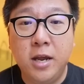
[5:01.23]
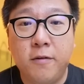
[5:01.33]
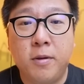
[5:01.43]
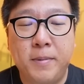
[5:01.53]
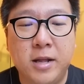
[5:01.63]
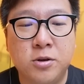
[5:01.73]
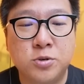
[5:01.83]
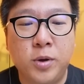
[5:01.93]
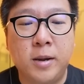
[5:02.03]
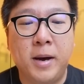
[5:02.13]
of the
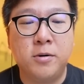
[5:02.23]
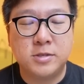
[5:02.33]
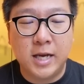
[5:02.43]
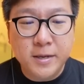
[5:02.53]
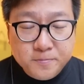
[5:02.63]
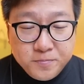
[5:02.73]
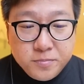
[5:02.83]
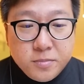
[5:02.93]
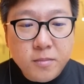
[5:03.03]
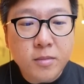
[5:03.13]
battles when I'm outside,
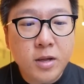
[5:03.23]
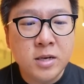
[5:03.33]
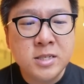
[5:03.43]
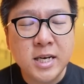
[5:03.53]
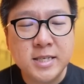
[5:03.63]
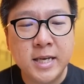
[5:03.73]
just